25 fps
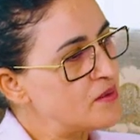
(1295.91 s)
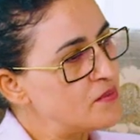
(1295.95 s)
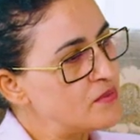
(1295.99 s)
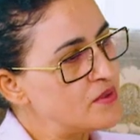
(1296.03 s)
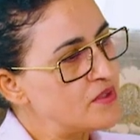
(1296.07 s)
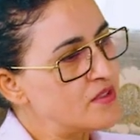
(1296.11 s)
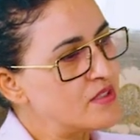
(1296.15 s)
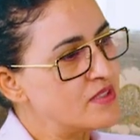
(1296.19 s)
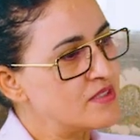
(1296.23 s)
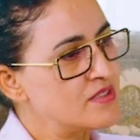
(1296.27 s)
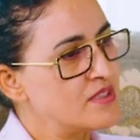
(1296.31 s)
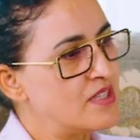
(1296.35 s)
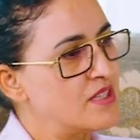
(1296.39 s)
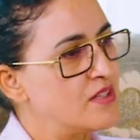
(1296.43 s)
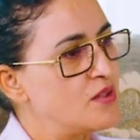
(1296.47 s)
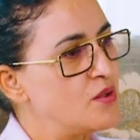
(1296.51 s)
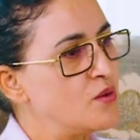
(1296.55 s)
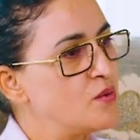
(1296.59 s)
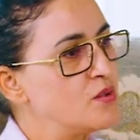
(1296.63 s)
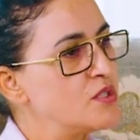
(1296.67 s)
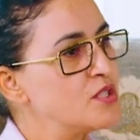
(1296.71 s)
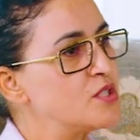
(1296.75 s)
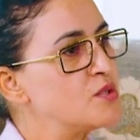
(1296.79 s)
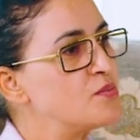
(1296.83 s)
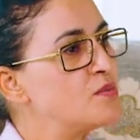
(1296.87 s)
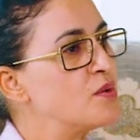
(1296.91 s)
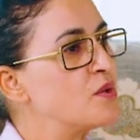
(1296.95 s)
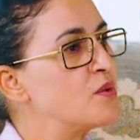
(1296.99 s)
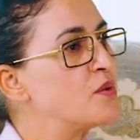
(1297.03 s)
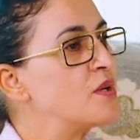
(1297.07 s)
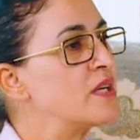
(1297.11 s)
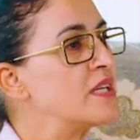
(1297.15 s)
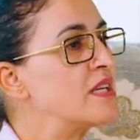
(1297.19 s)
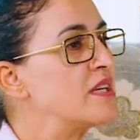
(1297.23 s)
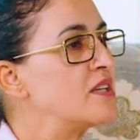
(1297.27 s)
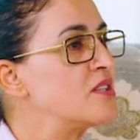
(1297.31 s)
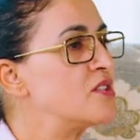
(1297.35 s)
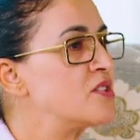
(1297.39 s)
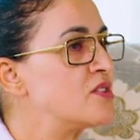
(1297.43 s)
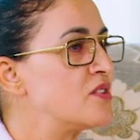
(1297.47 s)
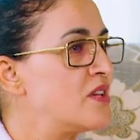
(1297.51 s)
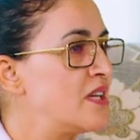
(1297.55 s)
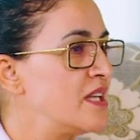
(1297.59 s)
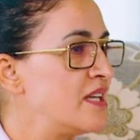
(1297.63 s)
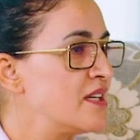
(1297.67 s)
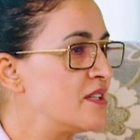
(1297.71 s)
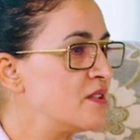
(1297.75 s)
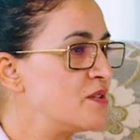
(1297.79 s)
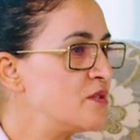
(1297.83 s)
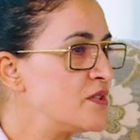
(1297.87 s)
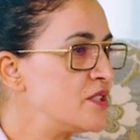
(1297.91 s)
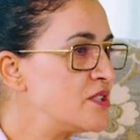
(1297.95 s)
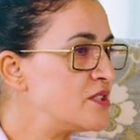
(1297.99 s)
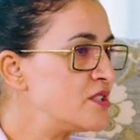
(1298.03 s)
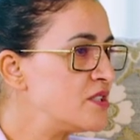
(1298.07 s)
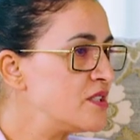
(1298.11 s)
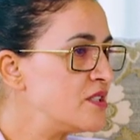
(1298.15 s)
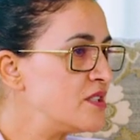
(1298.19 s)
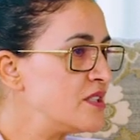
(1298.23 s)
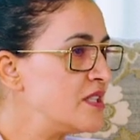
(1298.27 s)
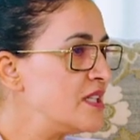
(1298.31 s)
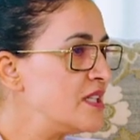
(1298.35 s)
because I always spoke an extra language.